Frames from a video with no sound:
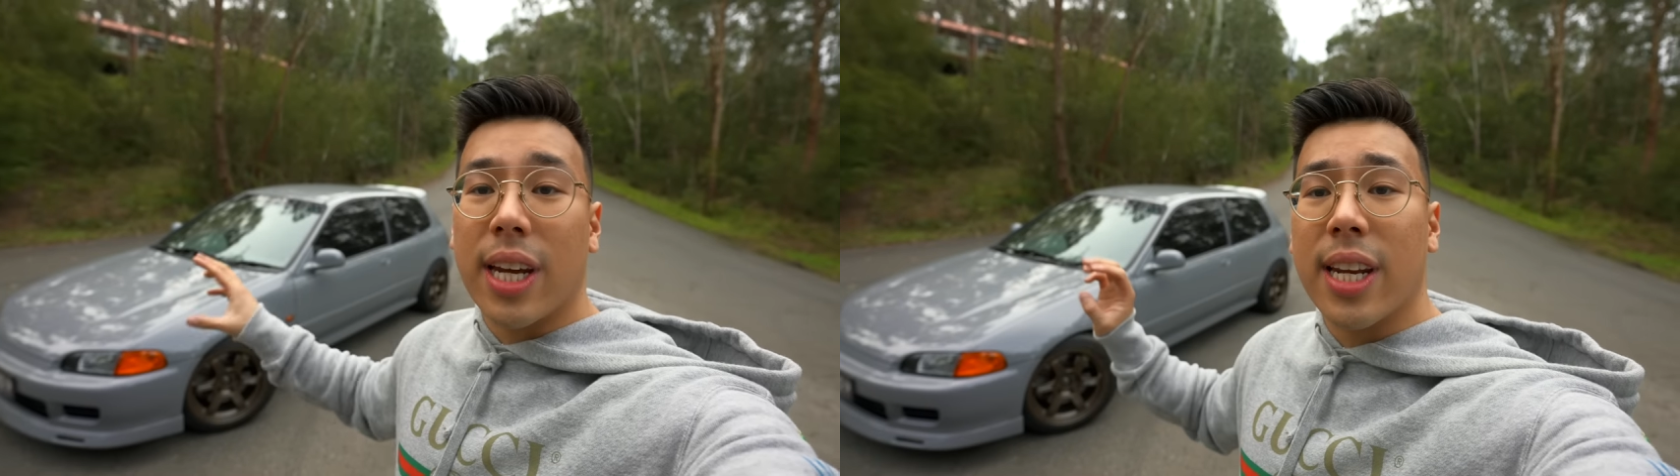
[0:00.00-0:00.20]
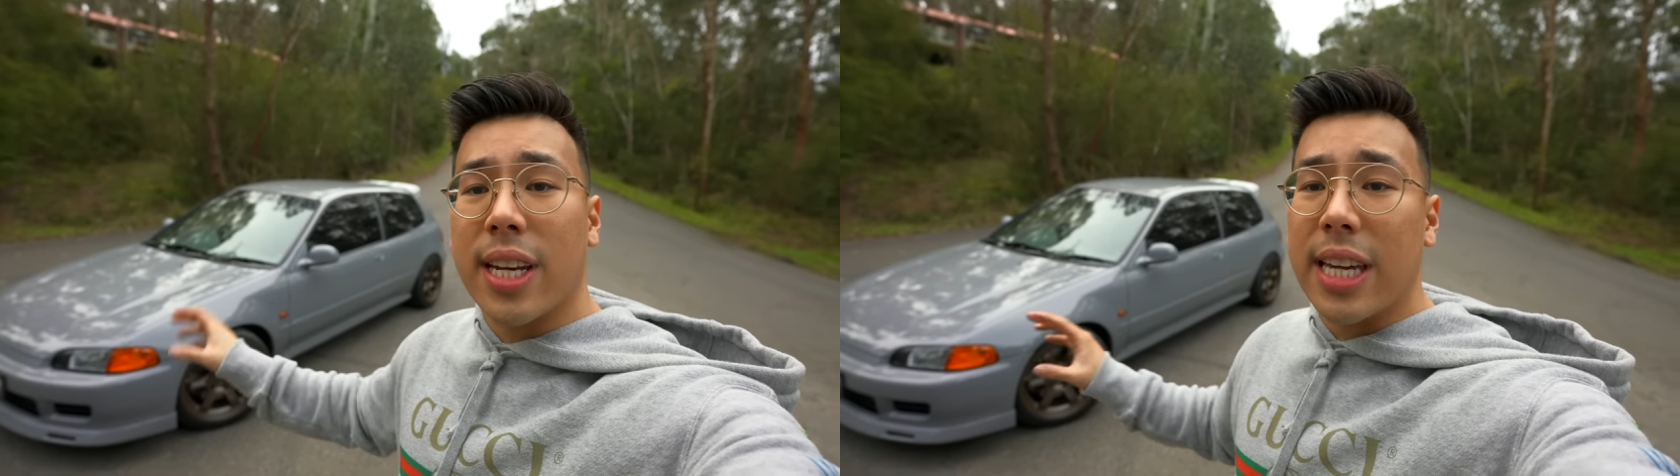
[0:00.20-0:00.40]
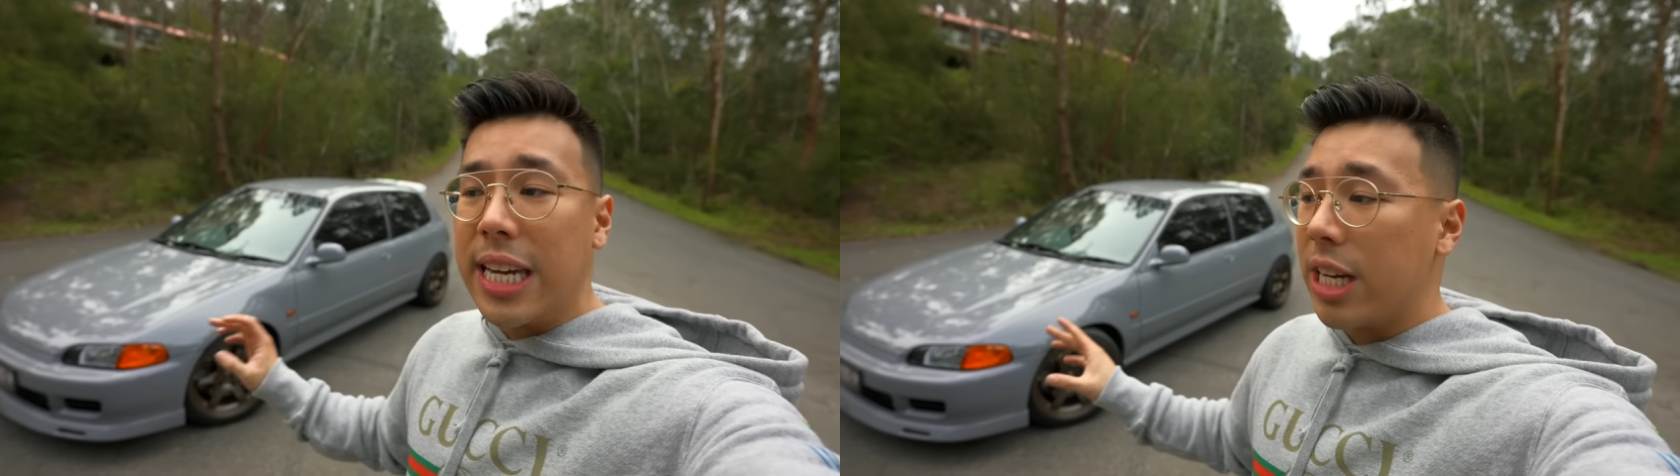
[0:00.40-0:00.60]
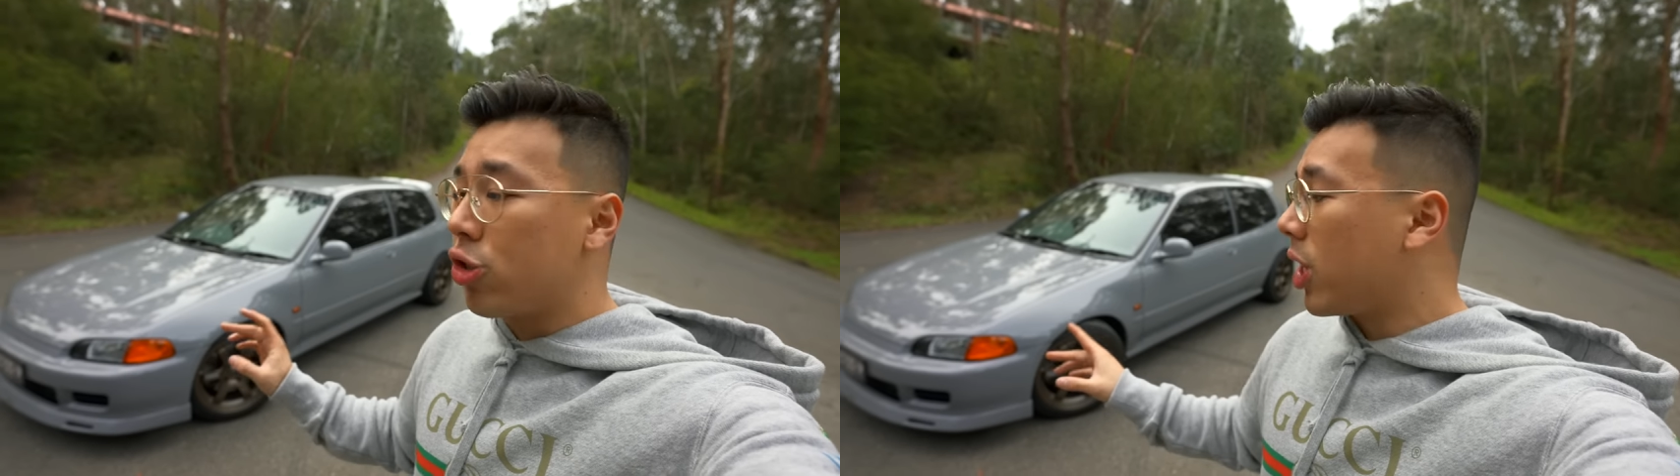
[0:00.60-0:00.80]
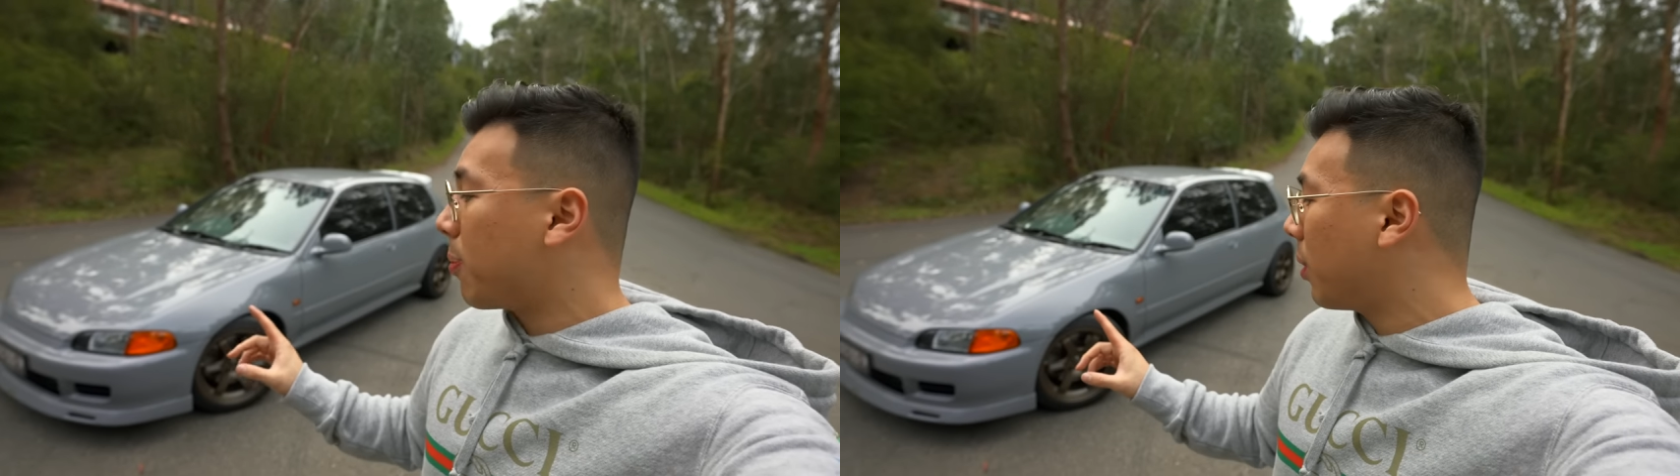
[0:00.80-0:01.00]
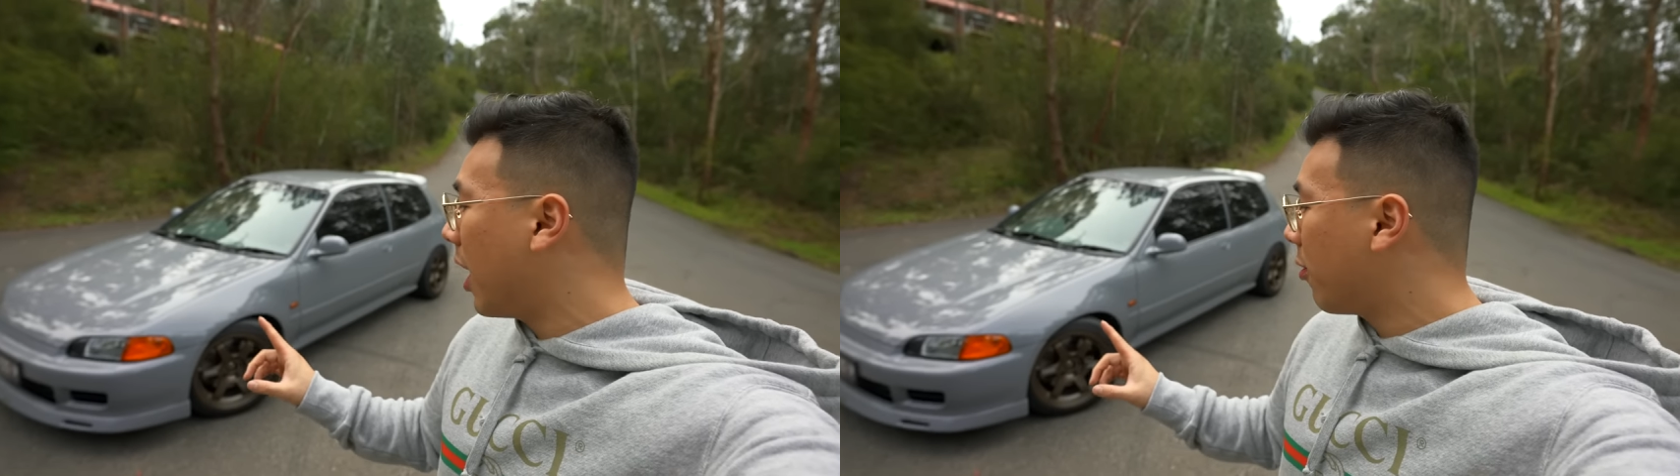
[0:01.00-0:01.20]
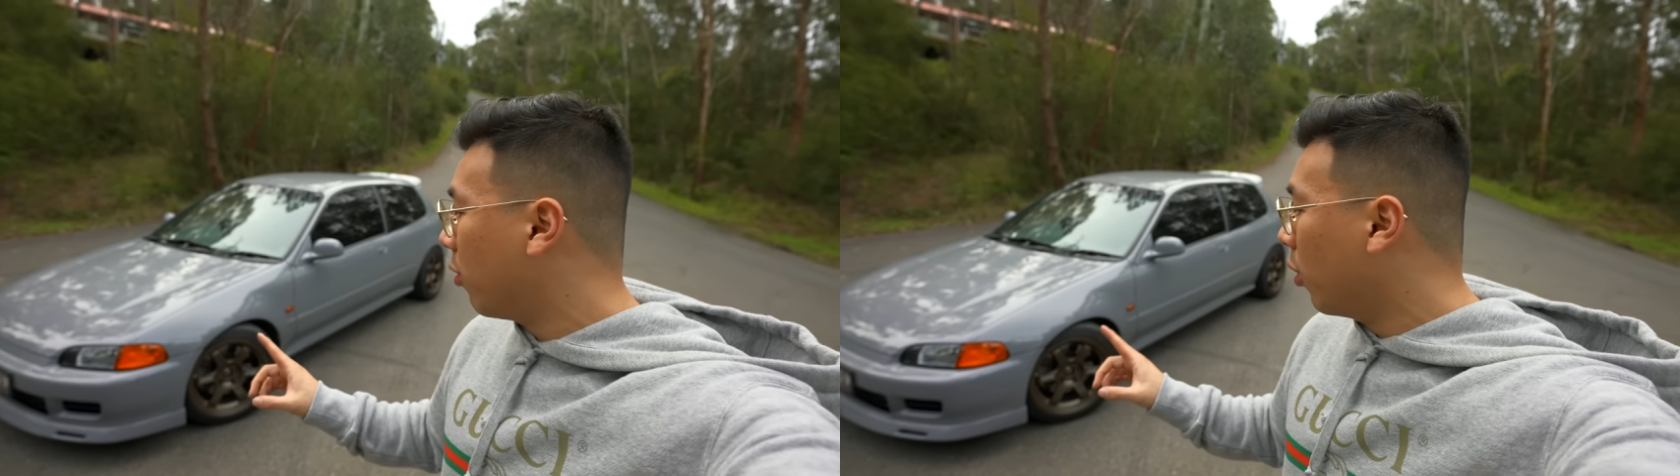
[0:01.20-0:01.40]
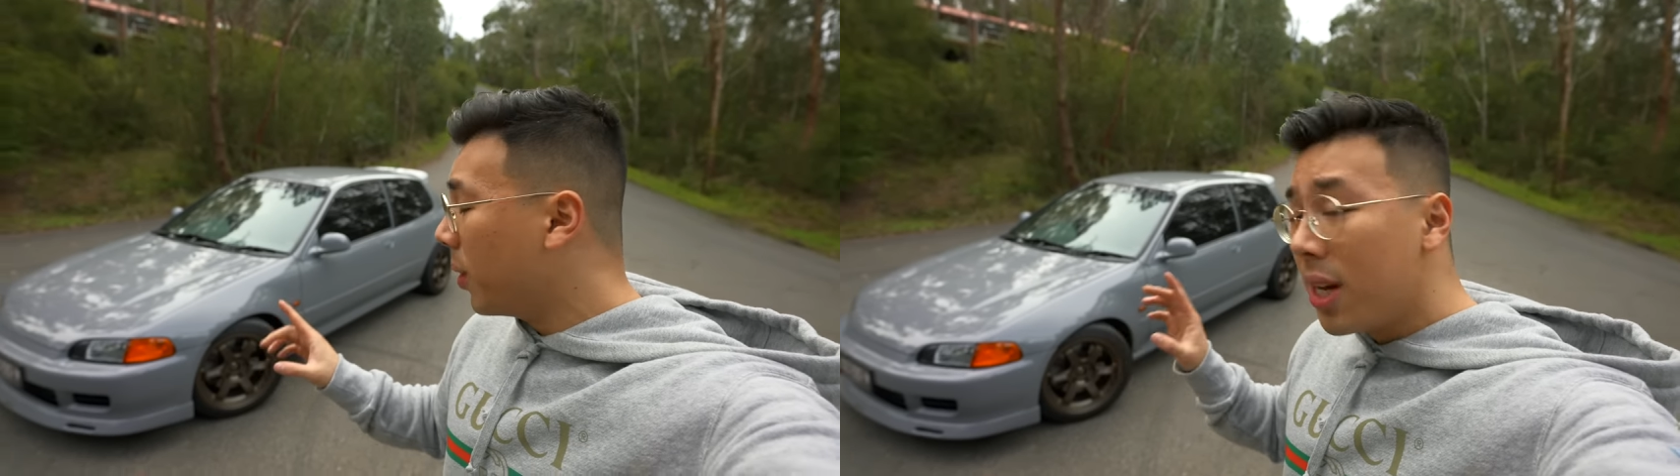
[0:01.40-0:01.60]
in an EG
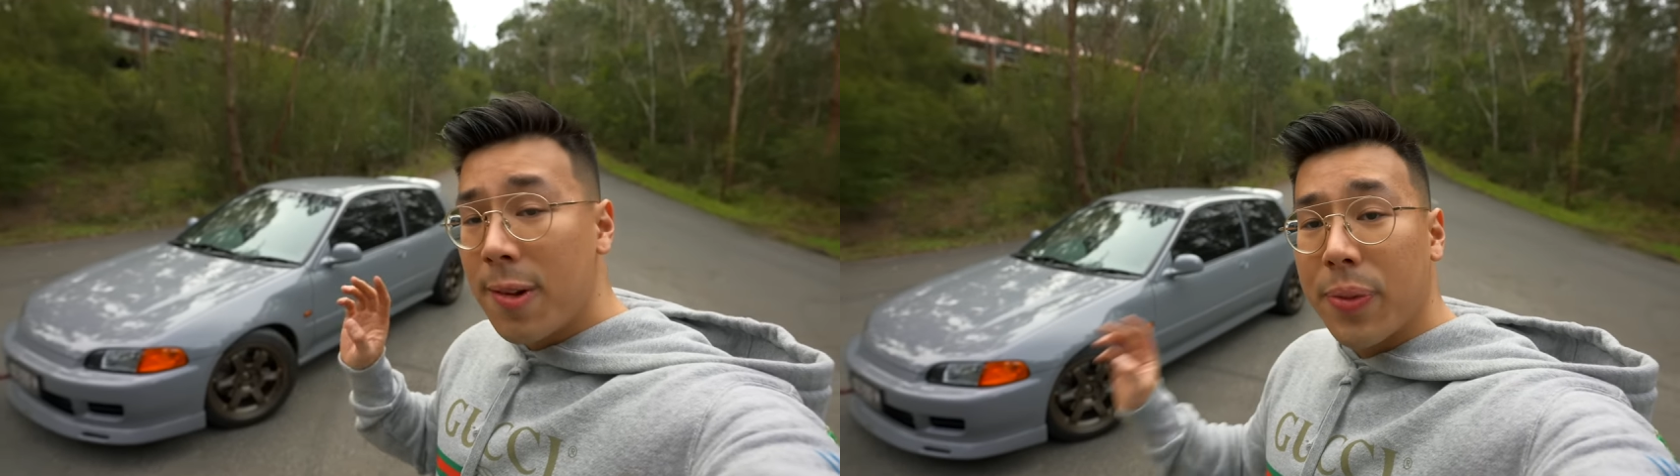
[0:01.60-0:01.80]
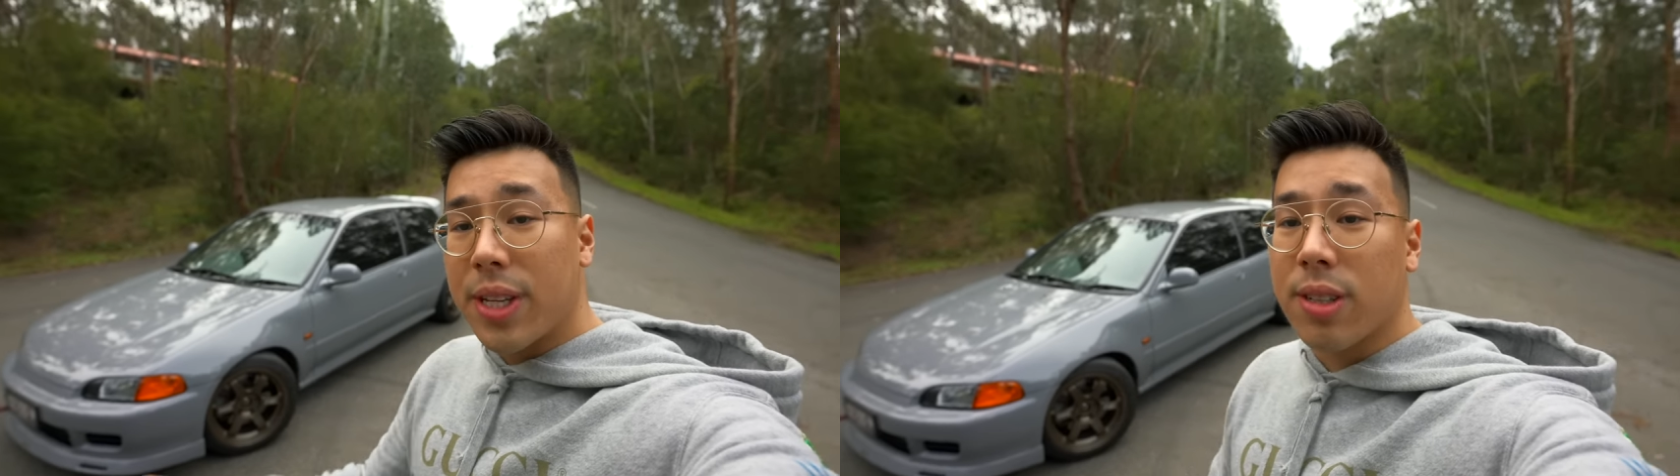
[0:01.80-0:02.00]
platform. This